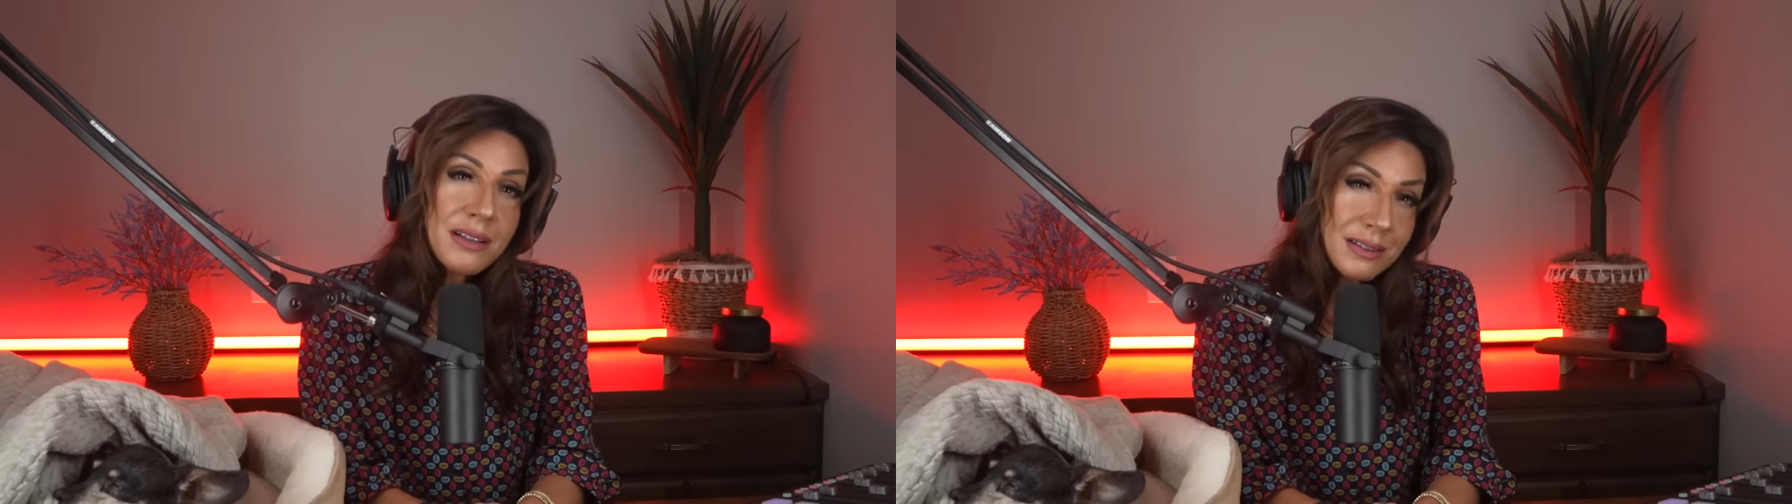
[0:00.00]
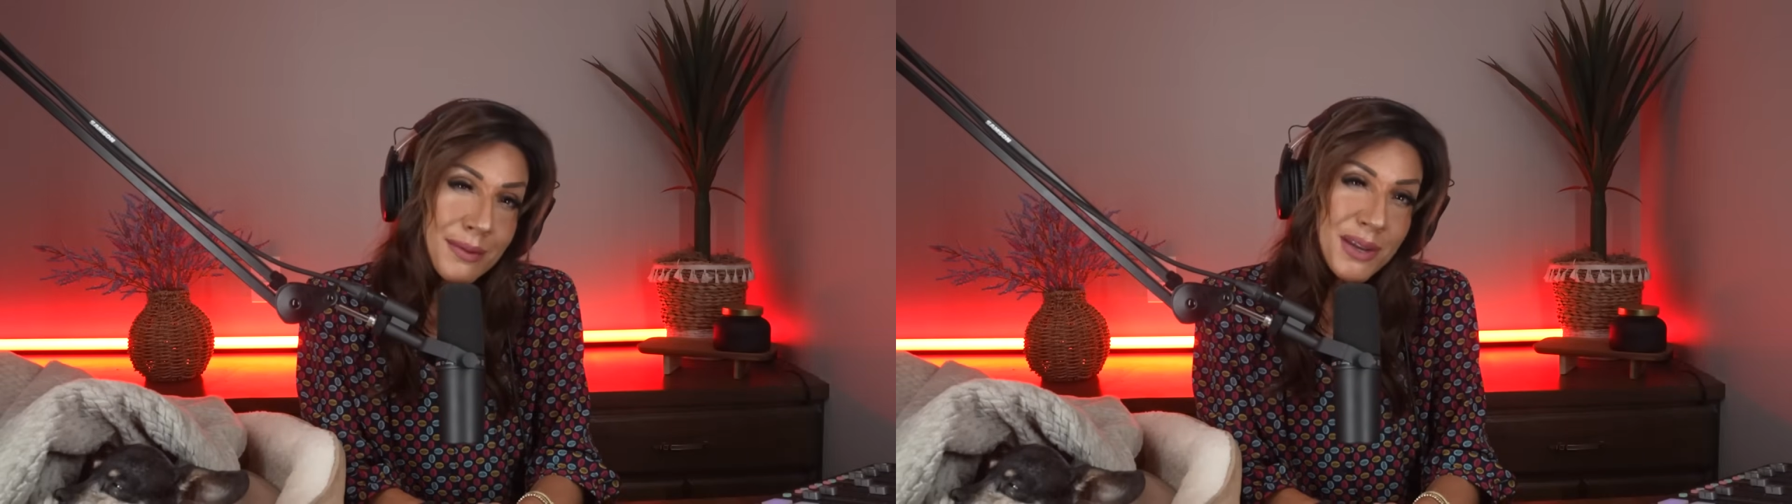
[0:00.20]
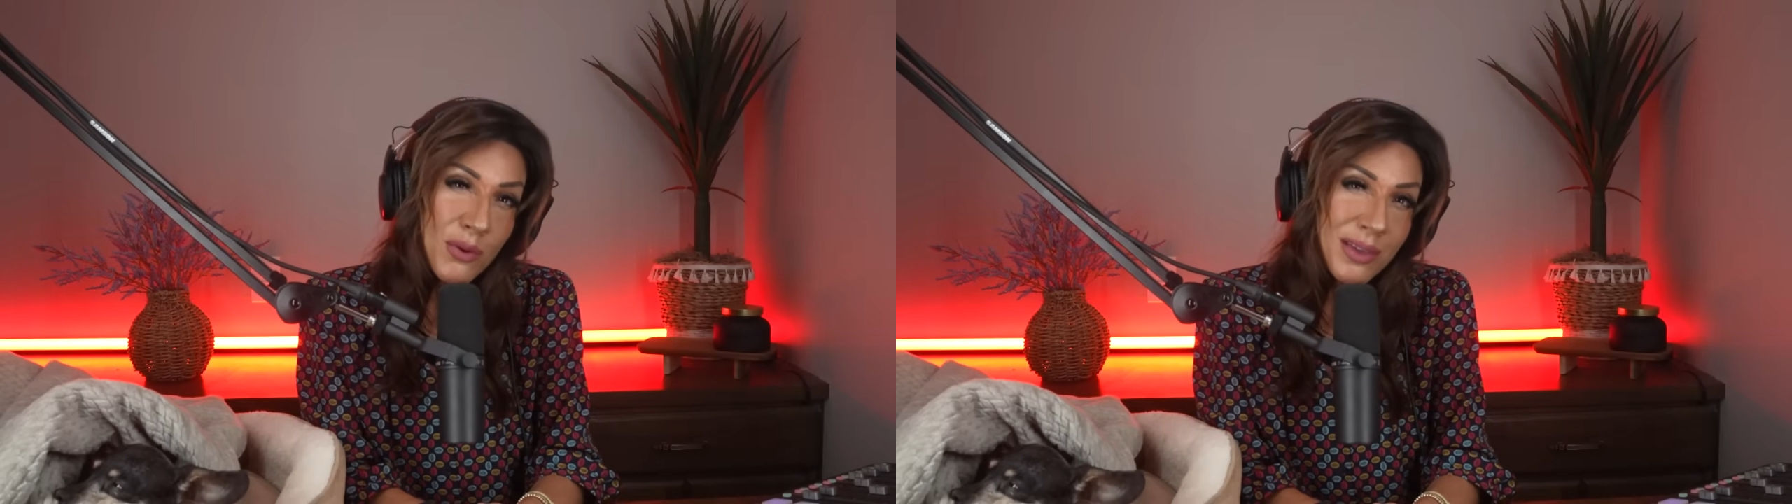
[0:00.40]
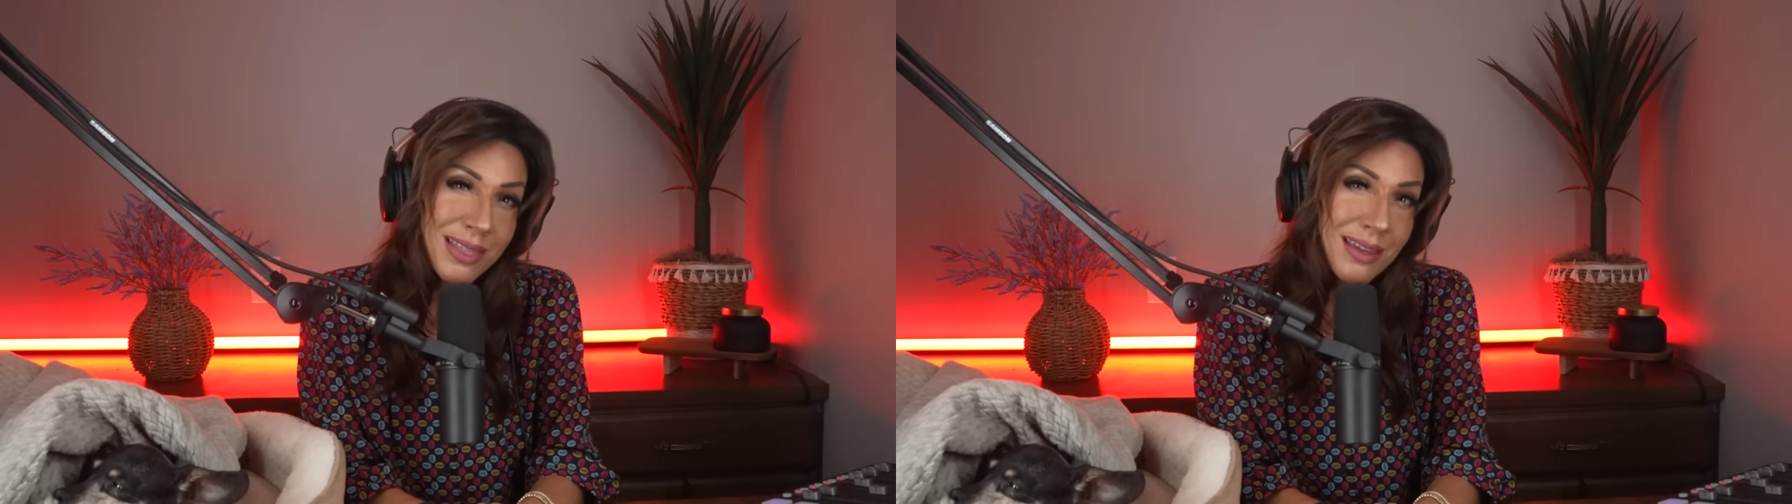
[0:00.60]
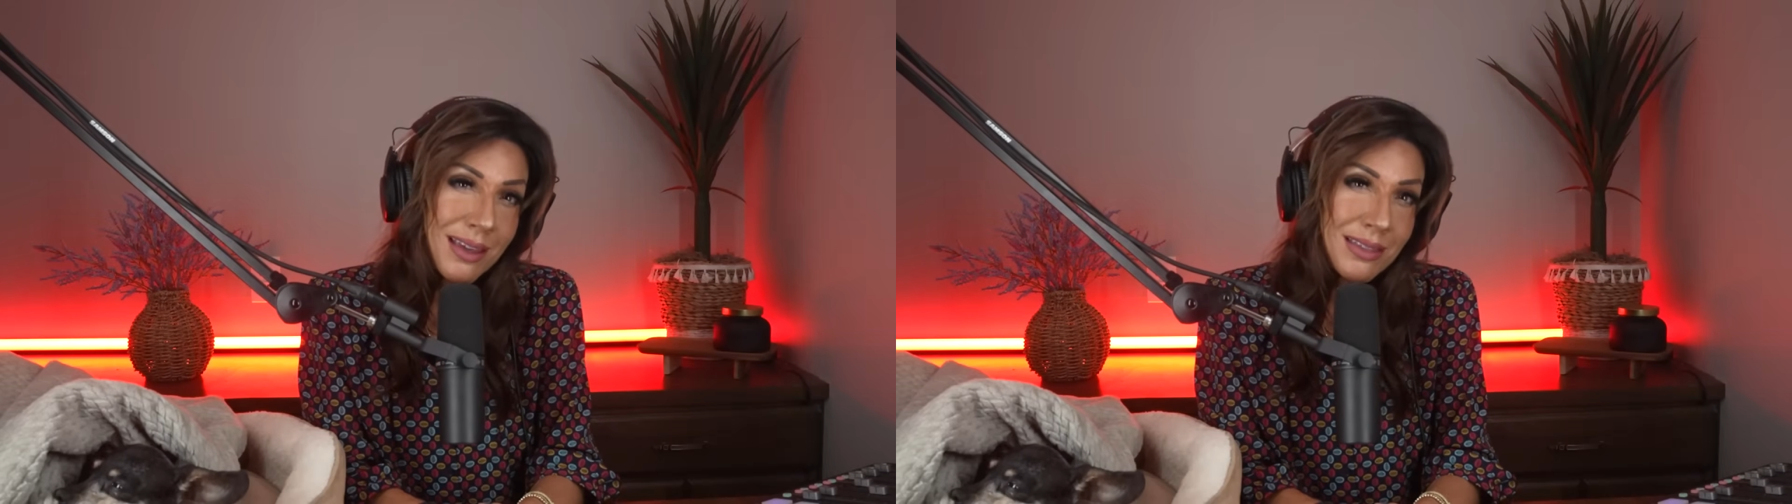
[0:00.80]
Let me know what you
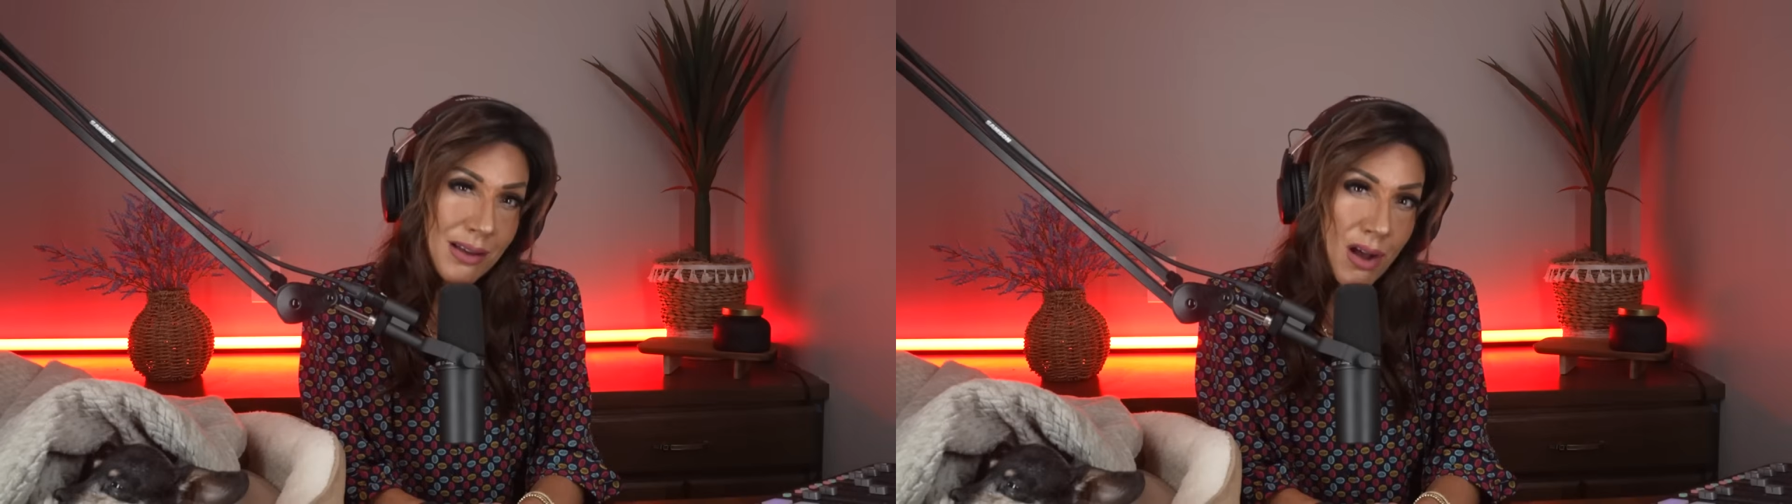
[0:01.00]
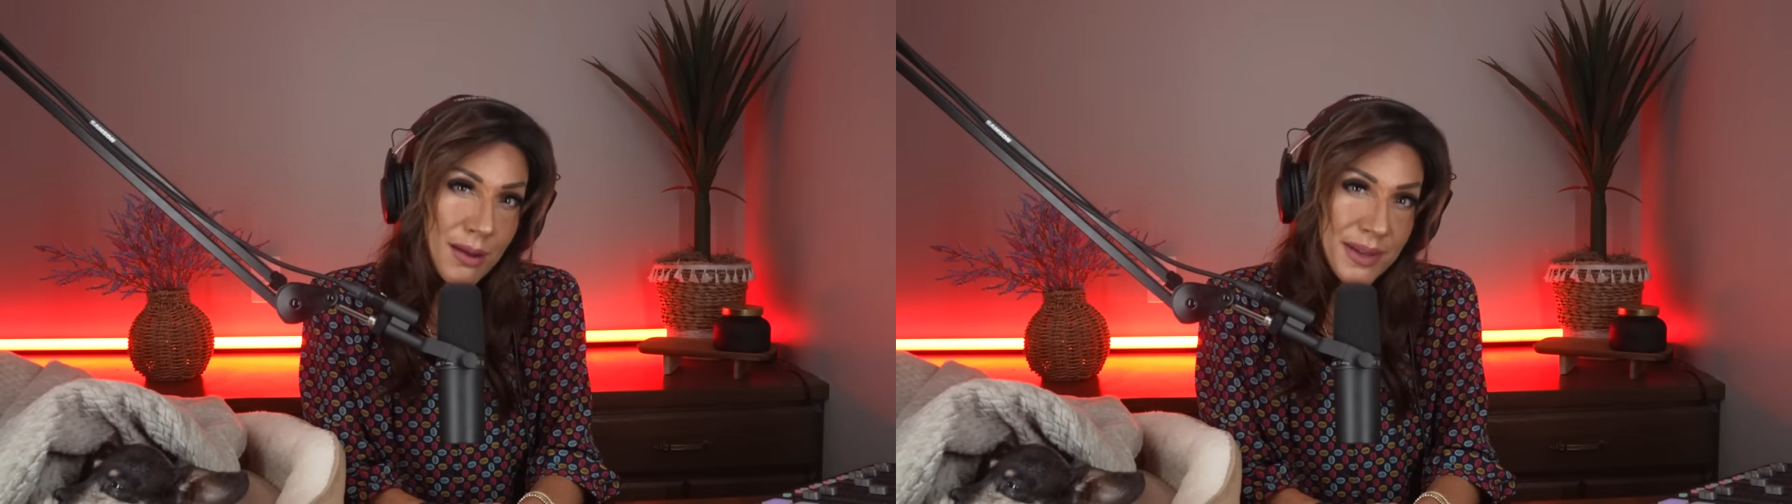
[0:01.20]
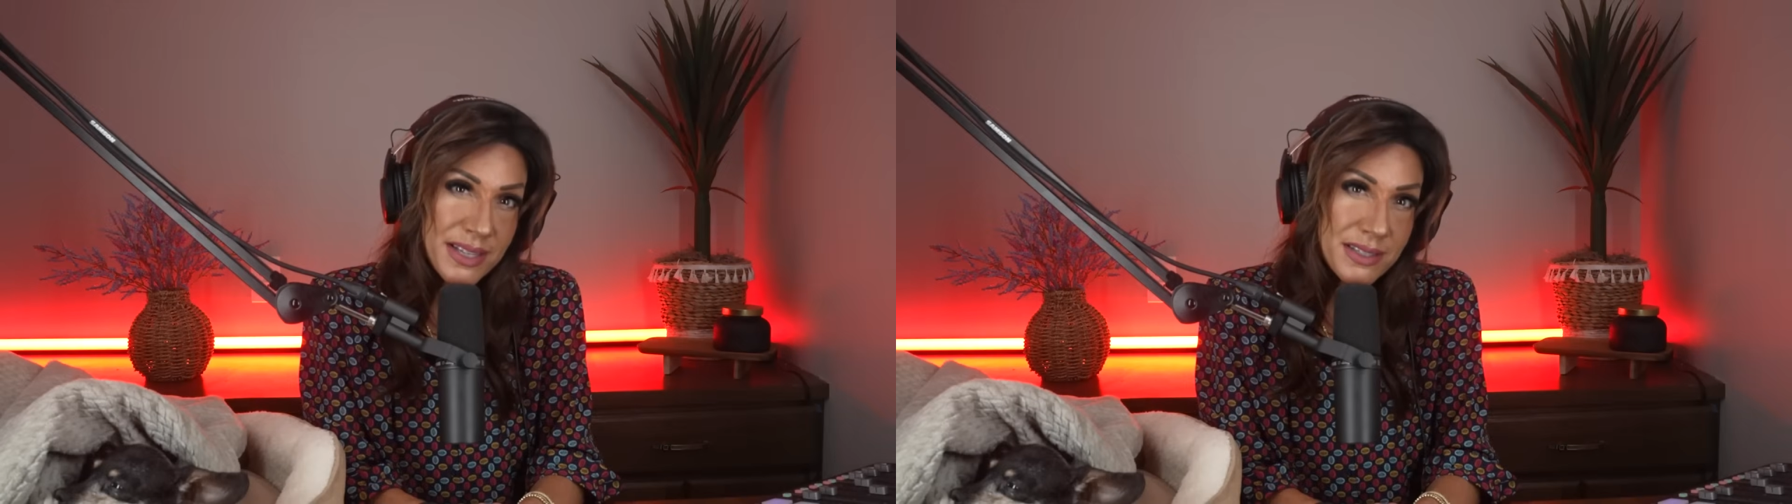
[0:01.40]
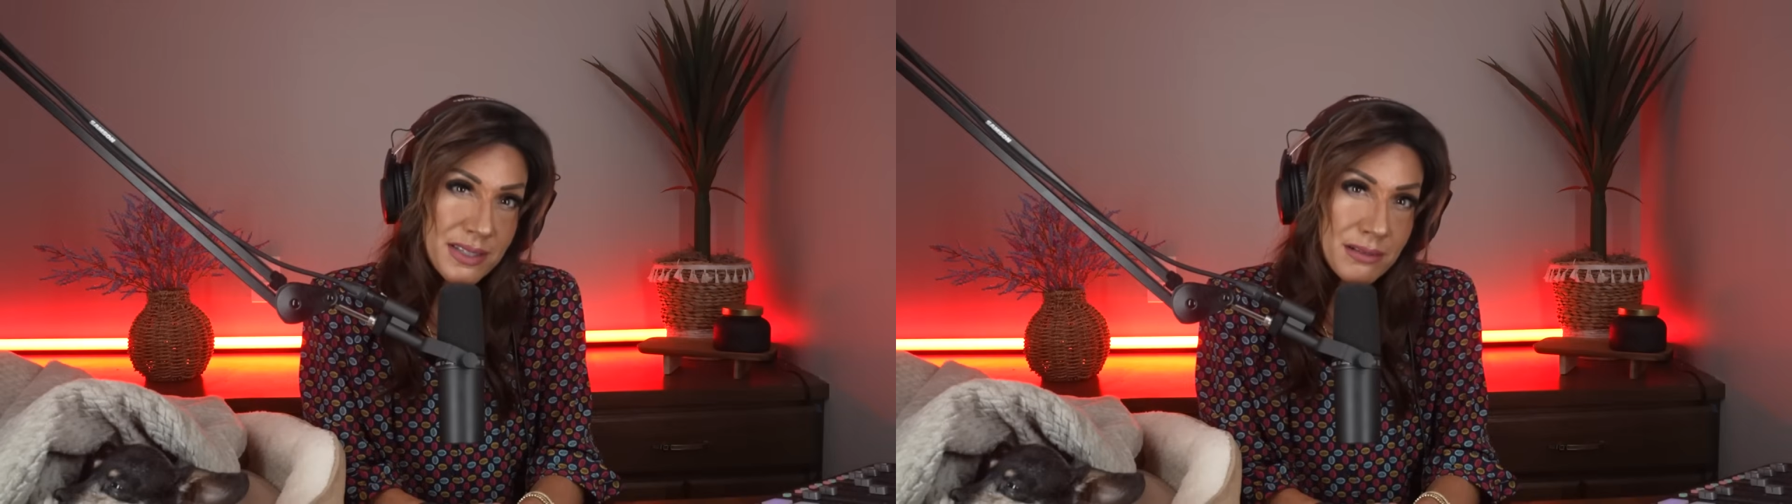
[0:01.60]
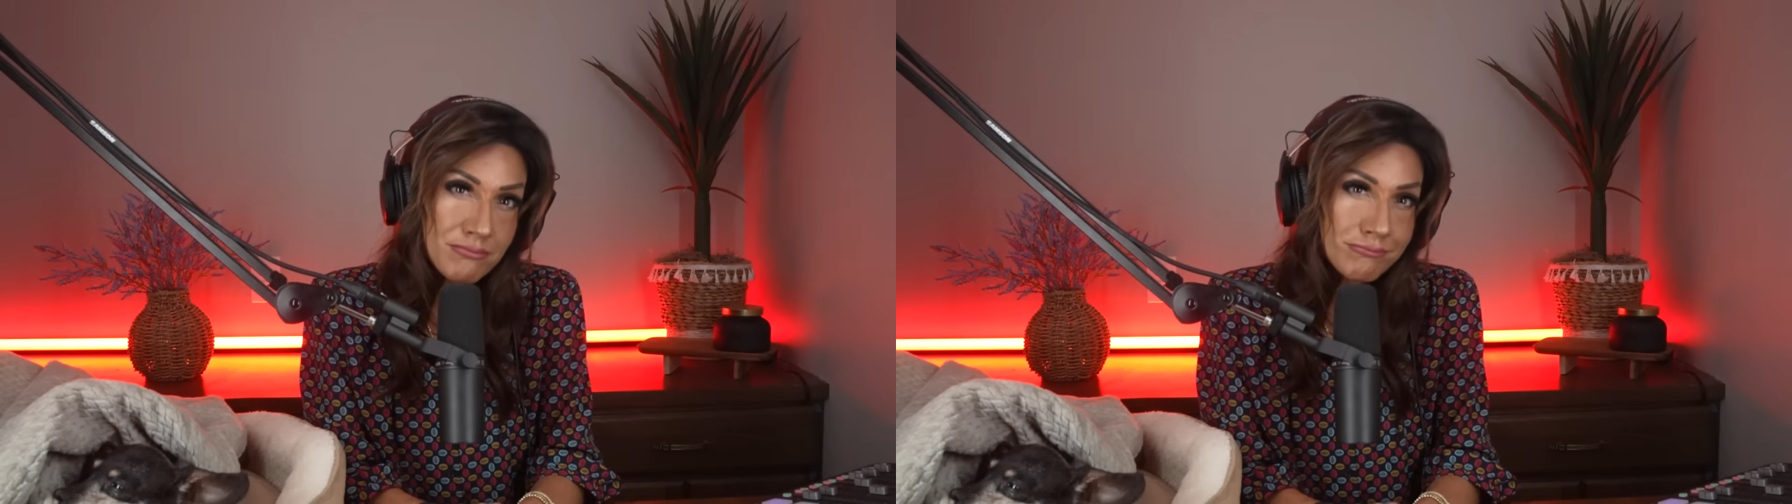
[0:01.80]
think in the comments.